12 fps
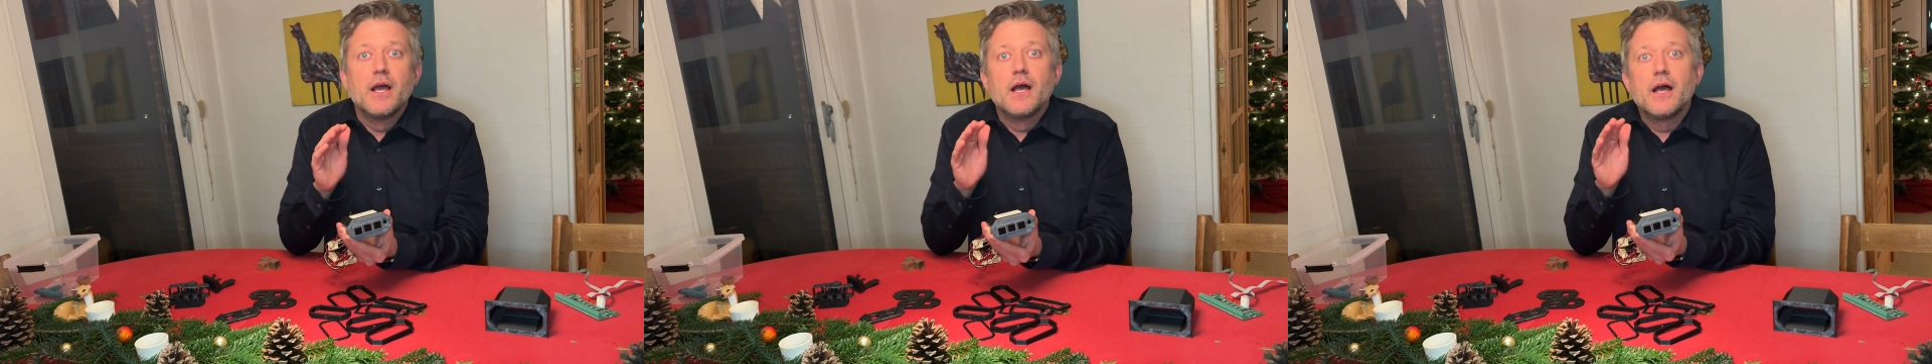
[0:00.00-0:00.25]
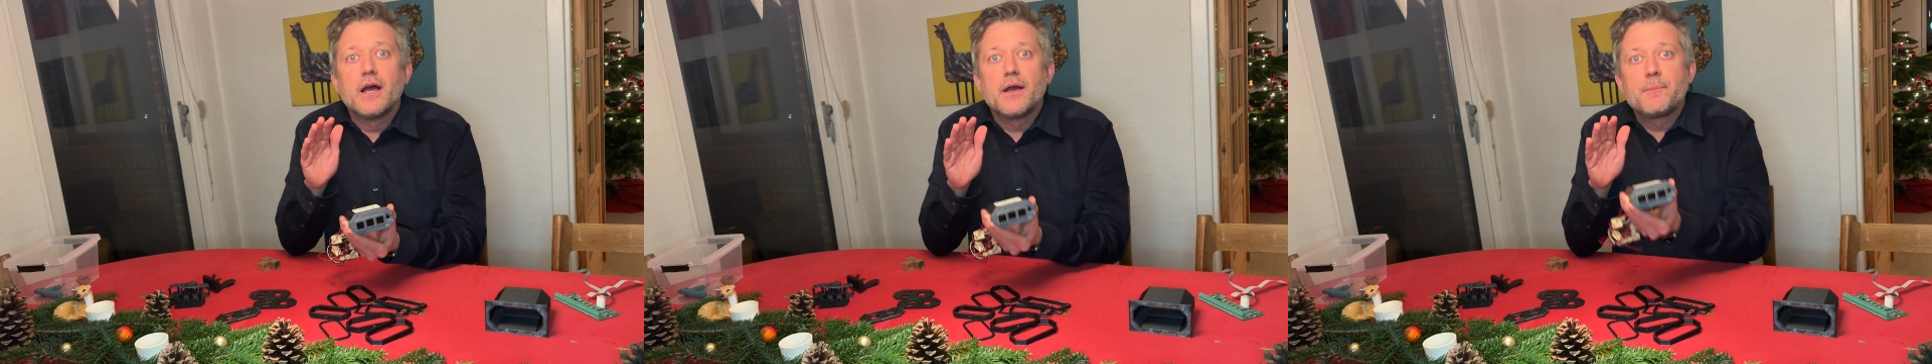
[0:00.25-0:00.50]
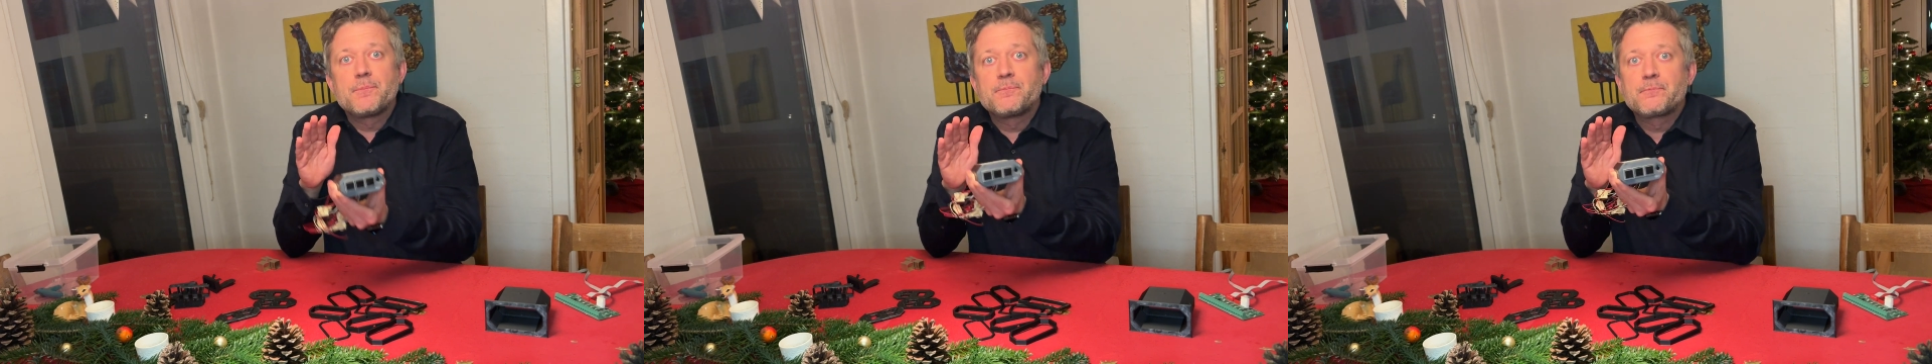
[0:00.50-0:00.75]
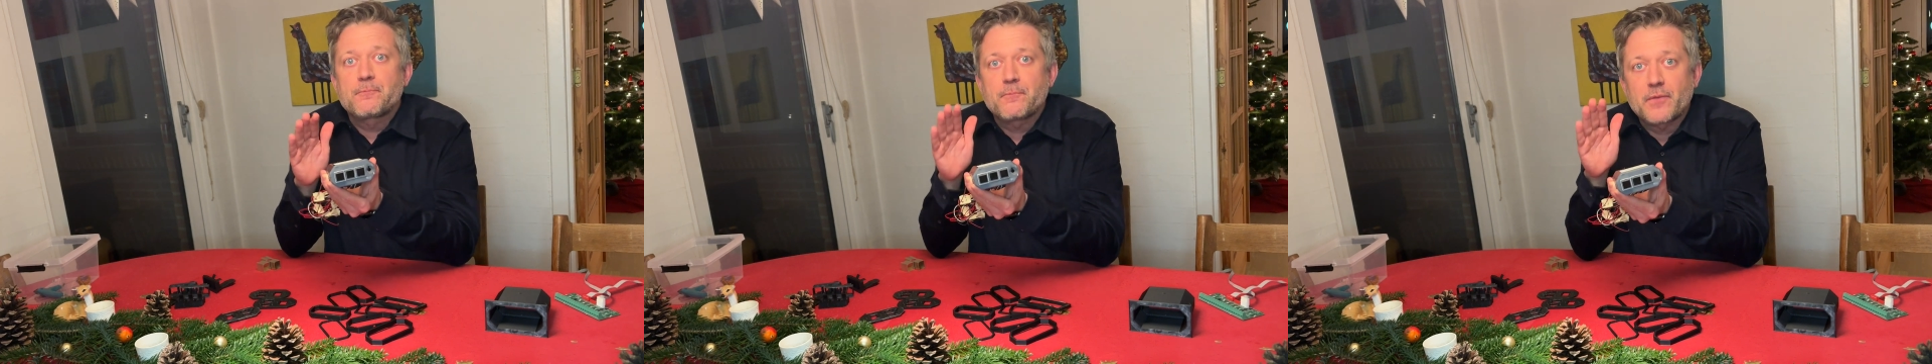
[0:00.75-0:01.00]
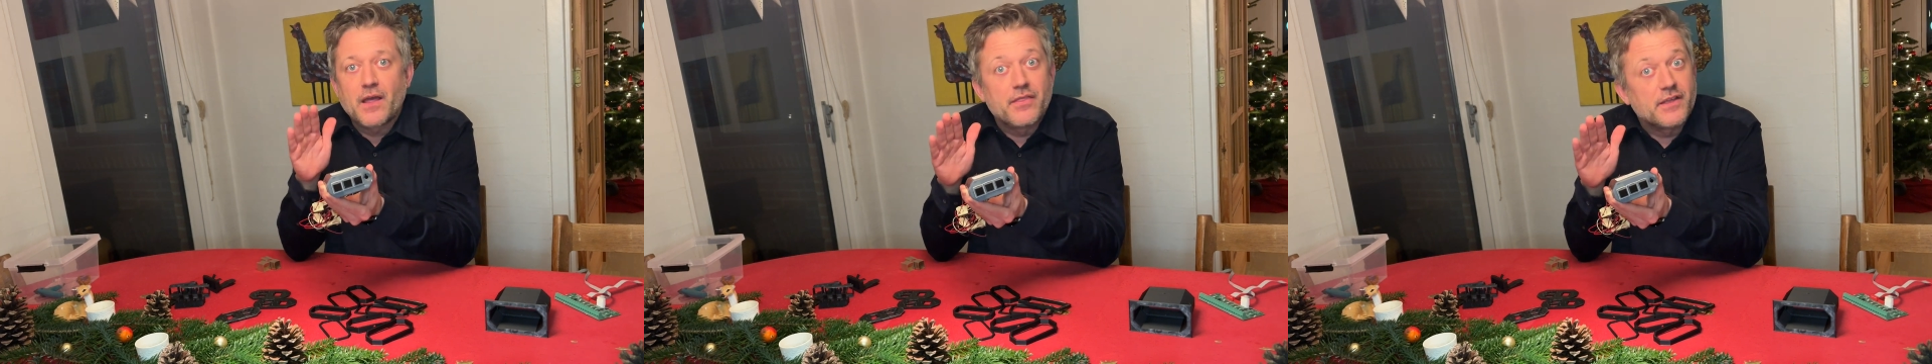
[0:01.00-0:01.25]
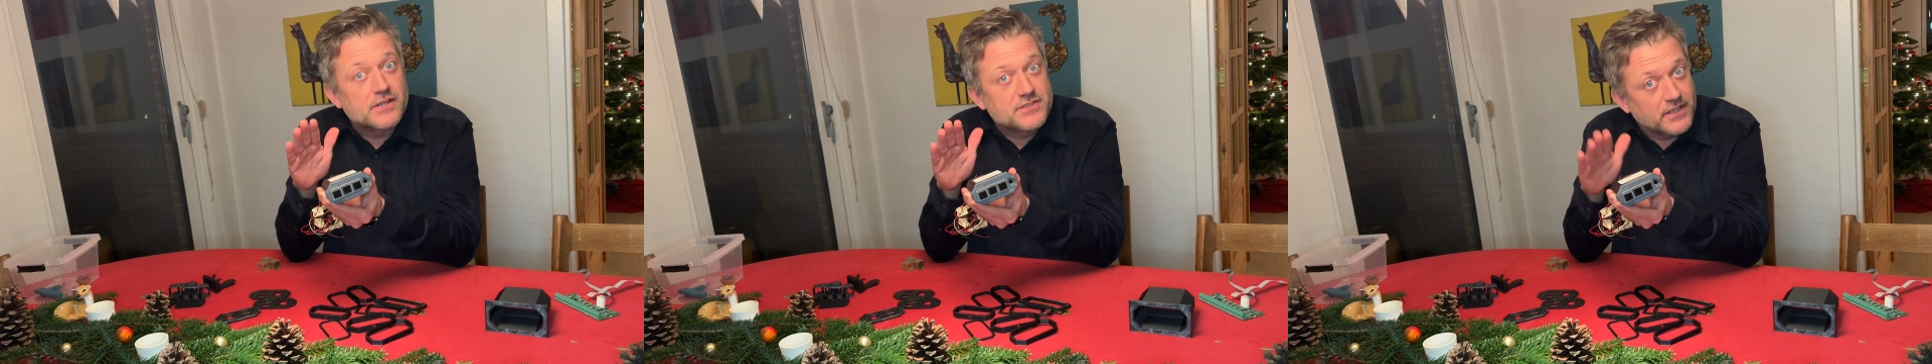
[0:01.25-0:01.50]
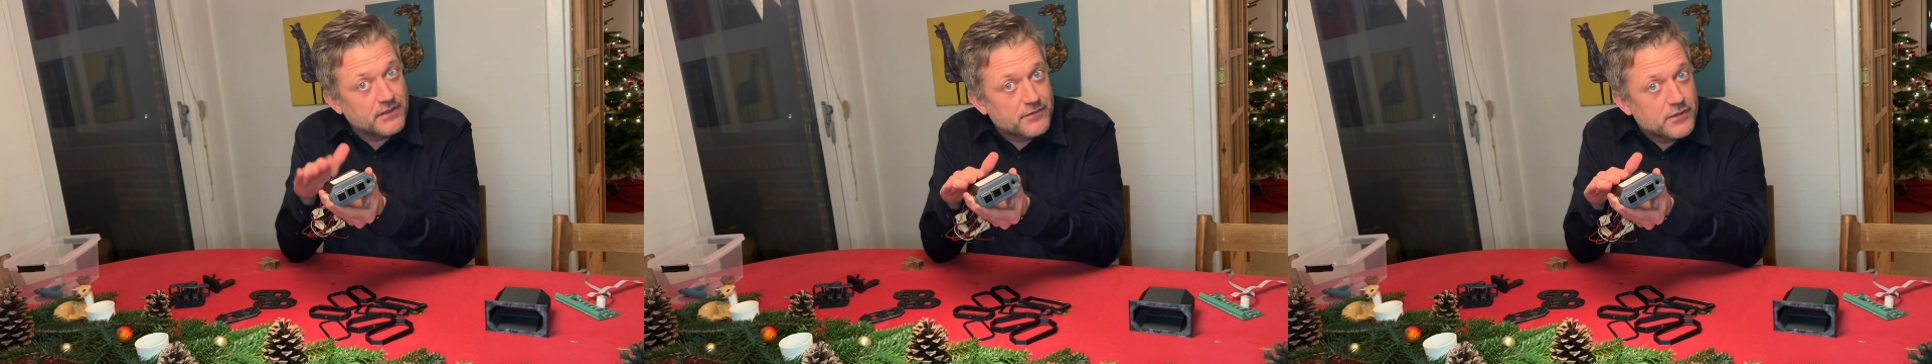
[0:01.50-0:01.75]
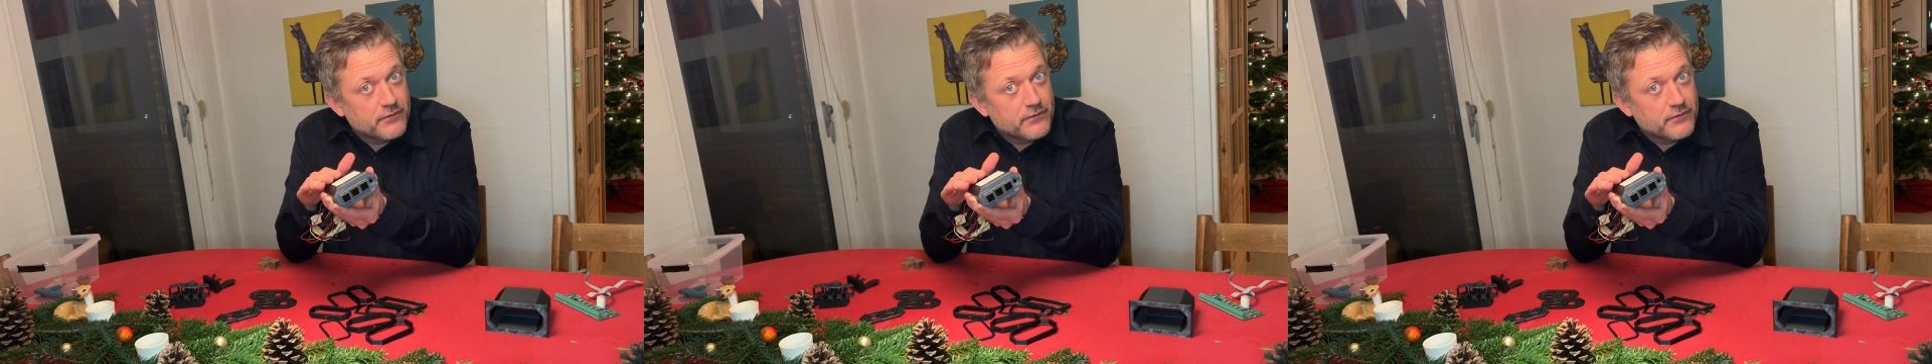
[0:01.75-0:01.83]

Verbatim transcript: Um, there are still a few